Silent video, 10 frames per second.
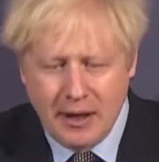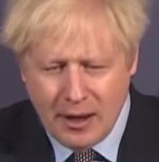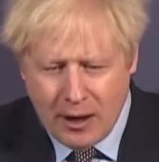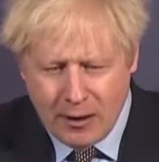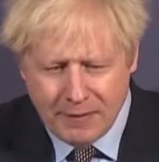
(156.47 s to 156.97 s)

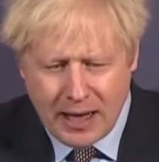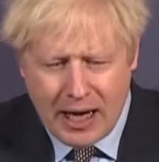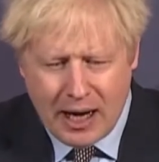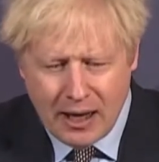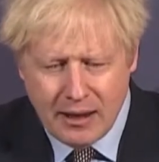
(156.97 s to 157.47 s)
of
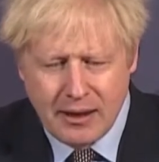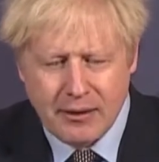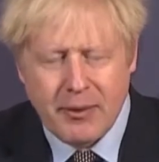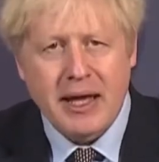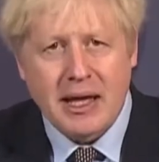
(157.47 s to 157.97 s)
our
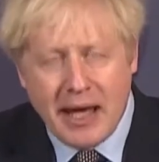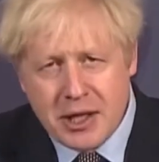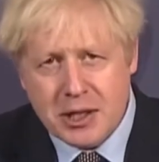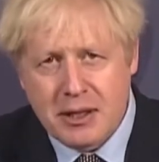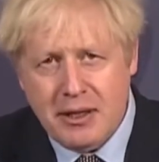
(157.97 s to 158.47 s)

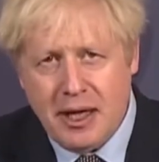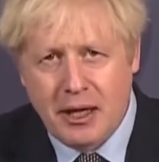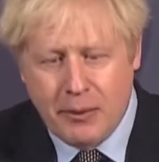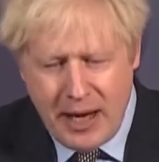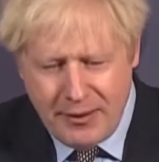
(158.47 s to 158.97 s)
regulation in a way